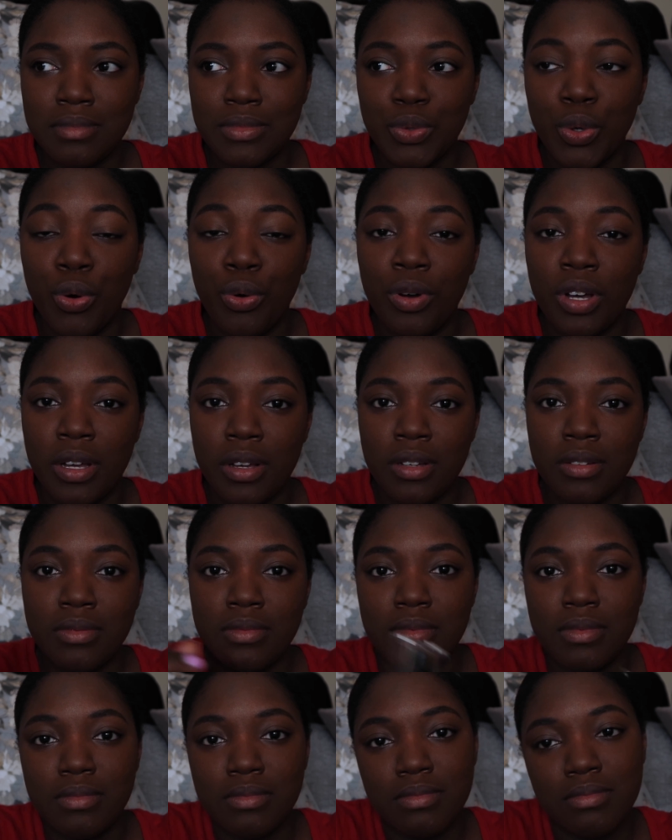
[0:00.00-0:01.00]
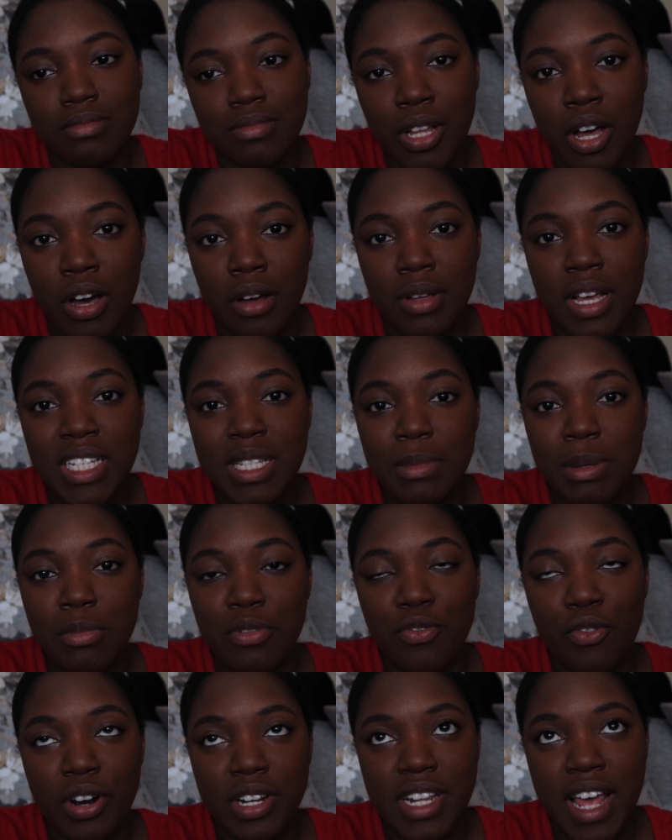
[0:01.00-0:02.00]
well, no, it has to be
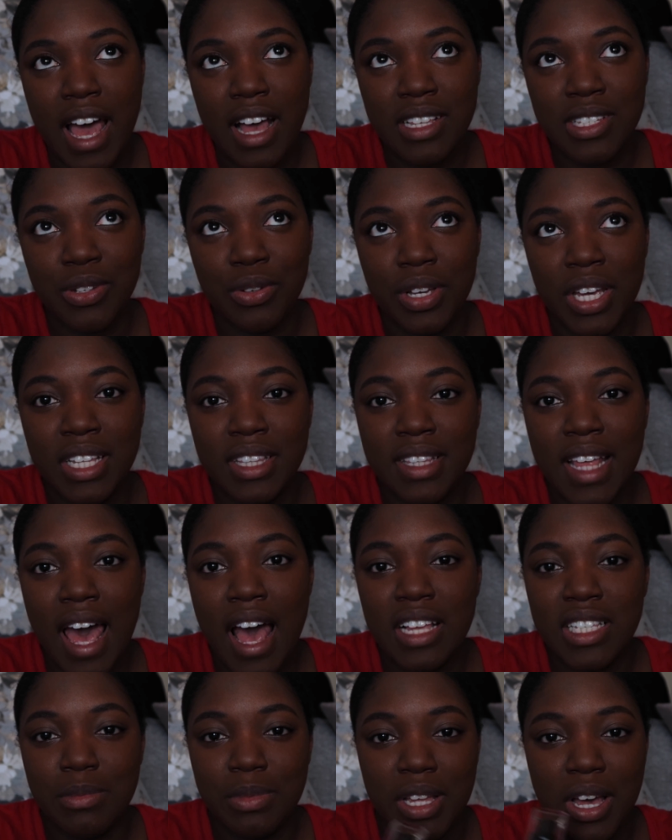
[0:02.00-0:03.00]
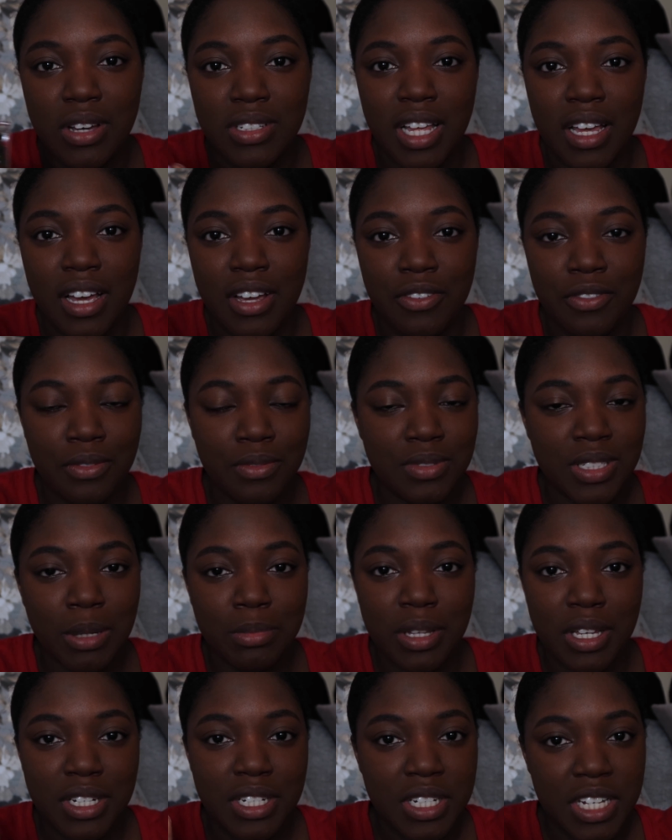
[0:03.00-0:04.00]
before tax. So get that, something else like
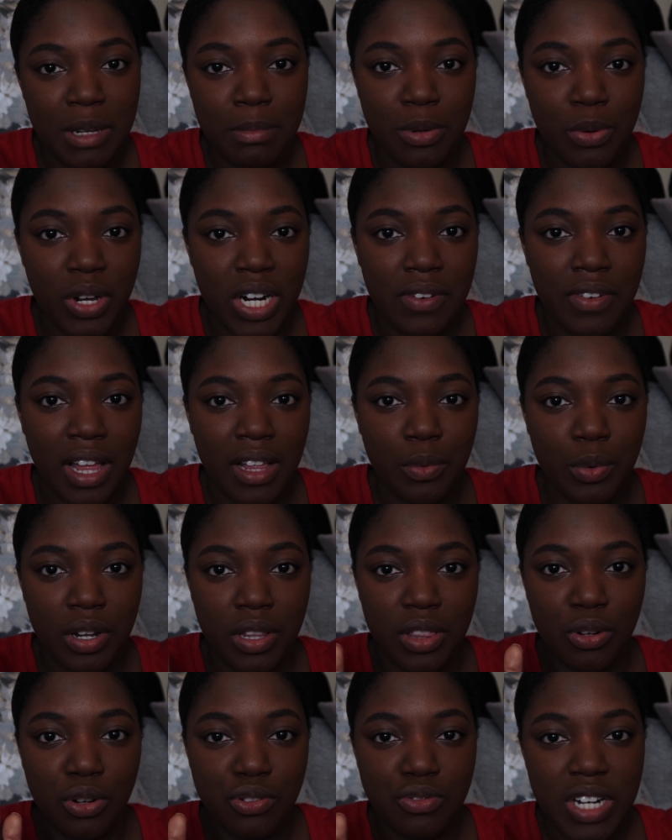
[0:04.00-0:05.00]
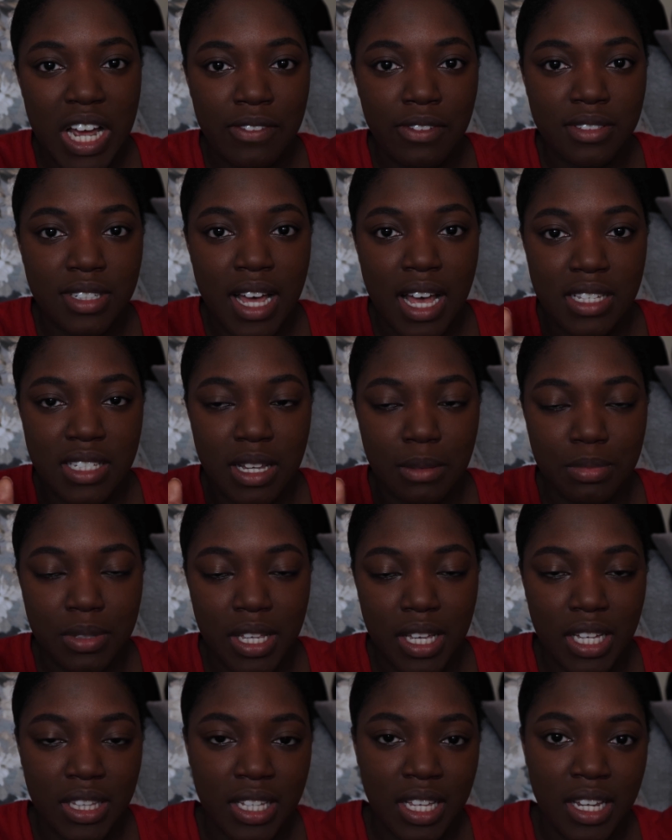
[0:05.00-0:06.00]
something cheap or whatever, like one of the little travel size
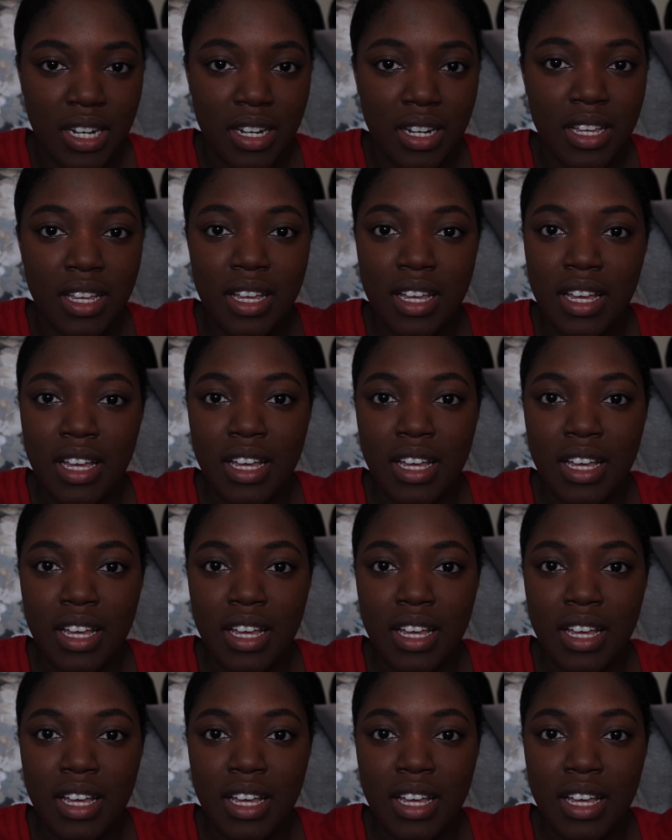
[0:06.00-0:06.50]
something, and then